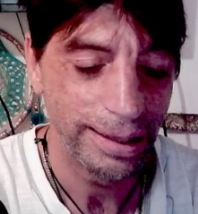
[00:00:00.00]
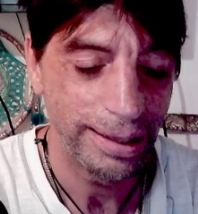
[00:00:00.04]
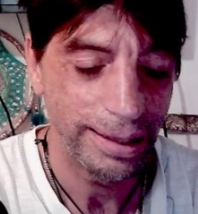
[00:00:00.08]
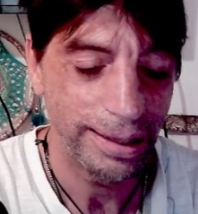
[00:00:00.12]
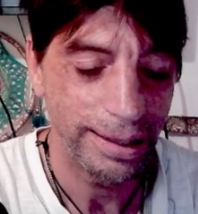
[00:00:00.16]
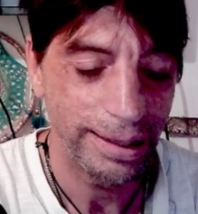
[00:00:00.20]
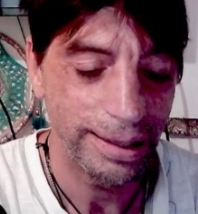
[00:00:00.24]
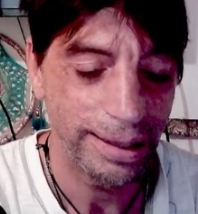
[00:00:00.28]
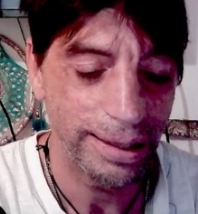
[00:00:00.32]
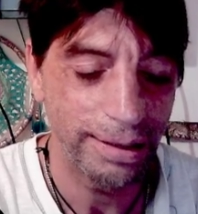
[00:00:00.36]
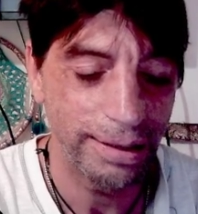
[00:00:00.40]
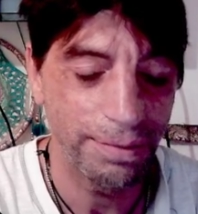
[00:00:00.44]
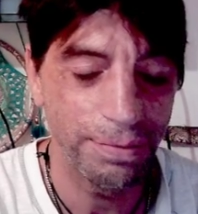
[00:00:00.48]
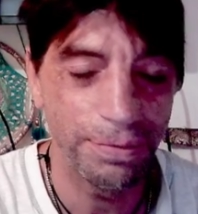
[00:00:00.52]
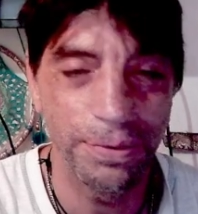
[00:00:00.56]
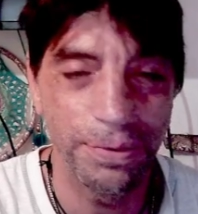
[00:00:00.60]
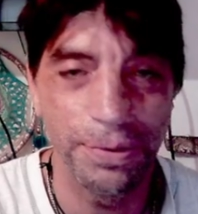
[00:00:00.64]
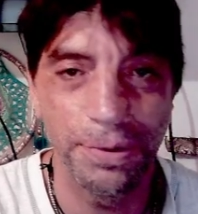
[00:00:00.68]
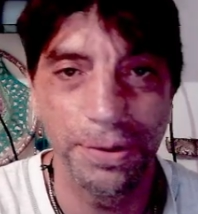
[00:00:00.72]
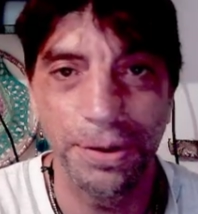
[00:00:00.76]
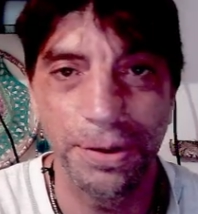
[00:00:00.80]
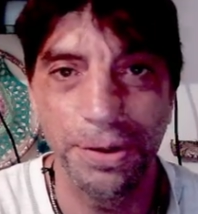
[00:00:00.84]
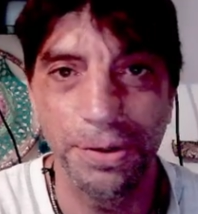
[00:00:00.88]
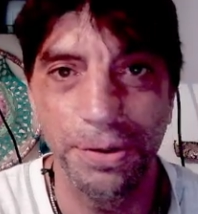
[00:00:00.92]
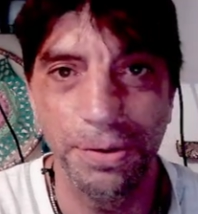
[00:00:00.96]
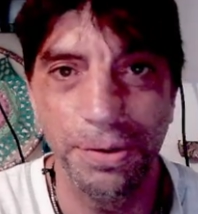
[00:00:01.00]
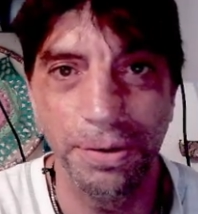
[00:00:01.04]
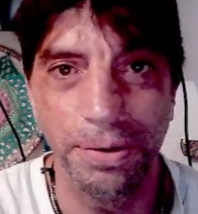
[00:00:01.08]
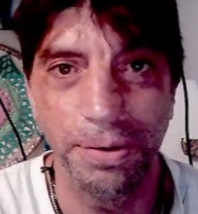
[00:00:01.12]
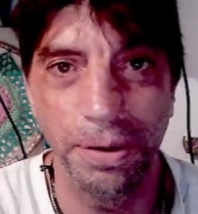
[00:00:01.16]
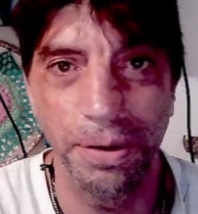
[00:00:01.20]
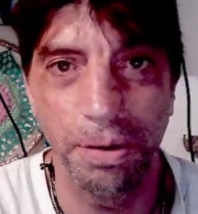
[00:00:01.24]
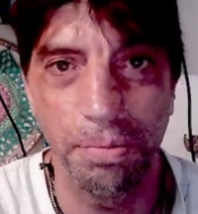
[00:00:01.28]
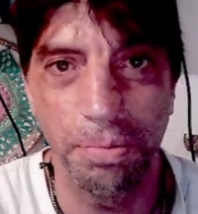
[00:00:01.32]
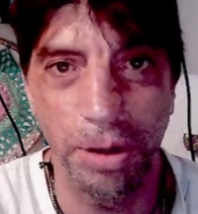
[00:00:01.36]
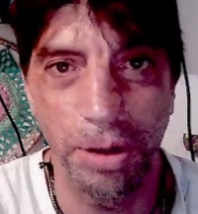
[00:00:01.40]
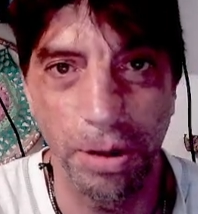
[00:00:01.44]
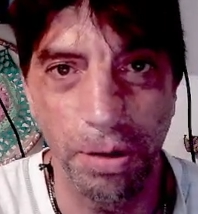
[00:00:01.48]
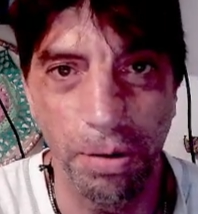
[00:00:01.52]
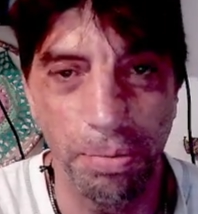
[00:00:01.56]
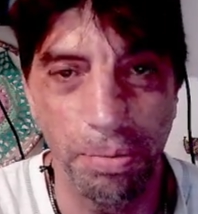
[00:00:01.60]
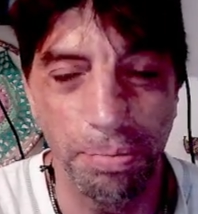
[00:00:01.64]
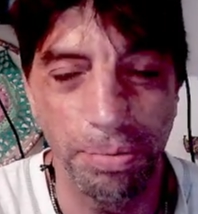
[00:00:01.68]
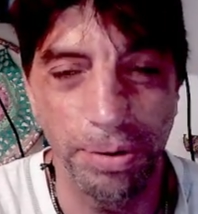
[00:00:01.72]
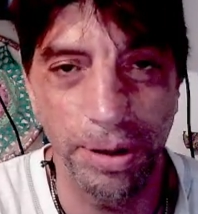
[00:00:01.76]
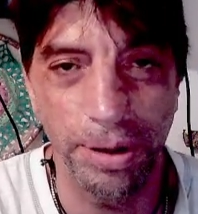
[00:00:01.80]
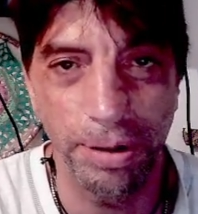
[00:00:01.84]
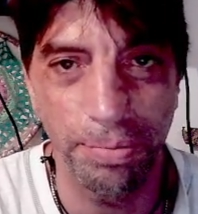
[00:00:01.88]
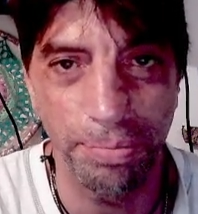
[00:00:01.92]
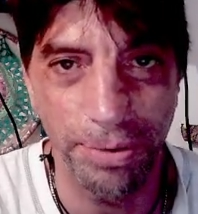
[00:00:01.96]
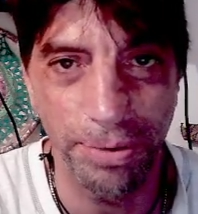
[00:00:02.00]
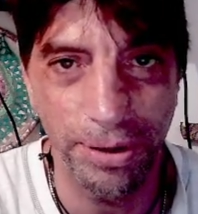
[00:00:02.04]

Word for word: uh, for you're going to be open up